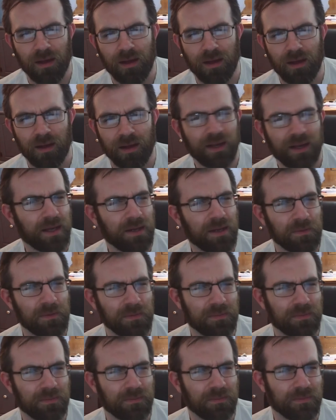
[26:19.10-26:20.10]
and I don't
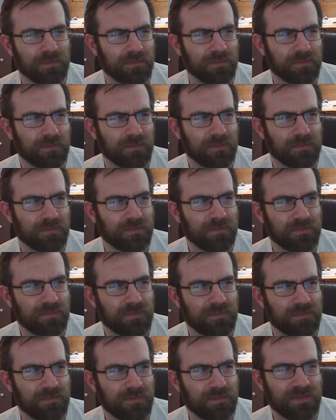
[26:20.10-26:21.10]

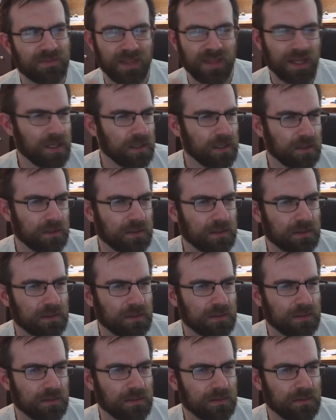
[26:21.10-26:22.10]
think,
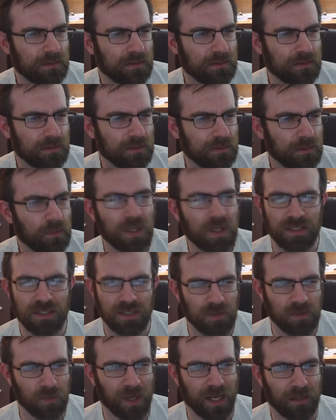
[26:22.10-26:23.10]
I watched this
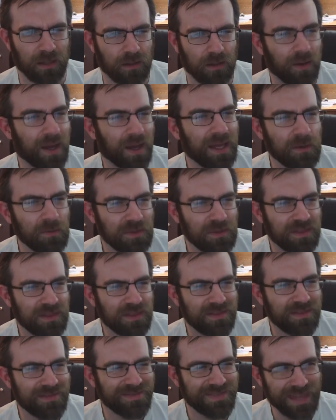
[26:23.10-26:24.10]
a while ago, I don't
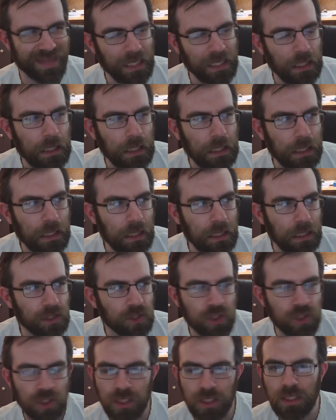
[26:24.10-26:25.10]
think
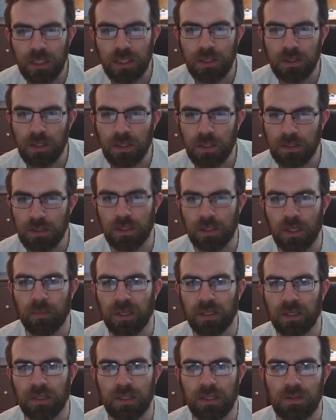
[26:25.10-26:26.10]
she touched up
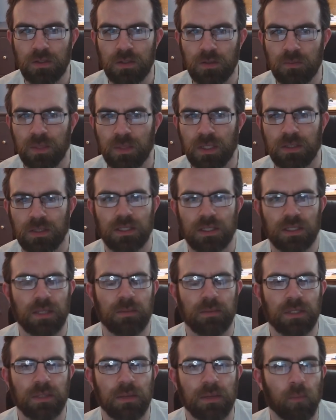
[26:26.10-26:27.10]
on this, because this seems
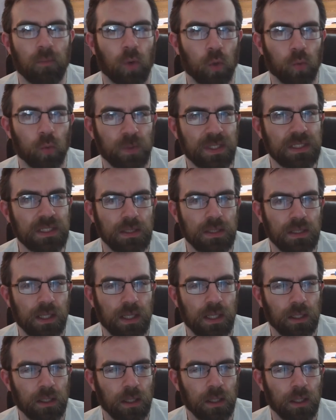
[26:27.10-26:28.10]
to be a more recent thing.